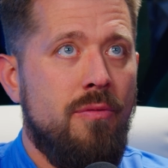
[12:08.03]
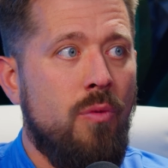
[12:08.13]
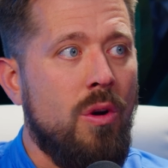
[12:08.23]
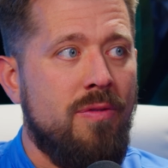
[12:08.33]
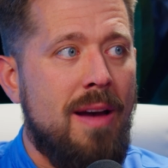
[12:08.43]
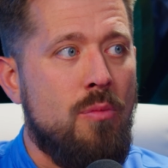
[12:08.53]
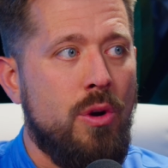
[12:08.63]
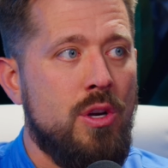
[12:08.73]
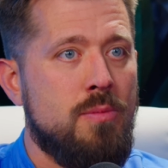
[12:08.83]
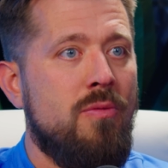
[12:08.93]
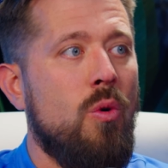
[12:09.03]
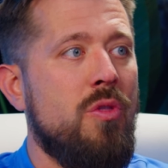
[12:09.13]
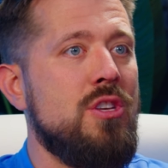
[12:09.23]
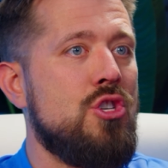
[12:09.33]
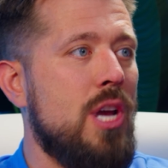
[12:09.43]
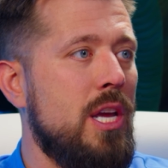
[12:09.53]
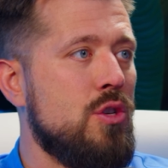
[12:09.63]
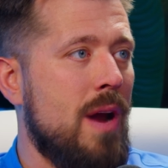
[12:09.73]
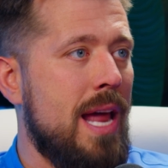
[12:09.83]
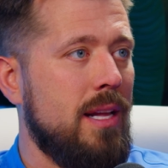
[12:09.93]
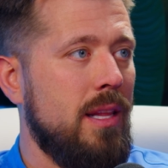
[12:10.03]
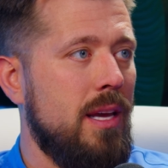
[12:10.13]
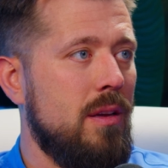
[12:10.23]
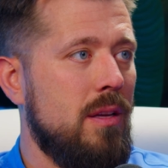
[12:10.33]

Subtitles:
4 to 5 more years before things change radically?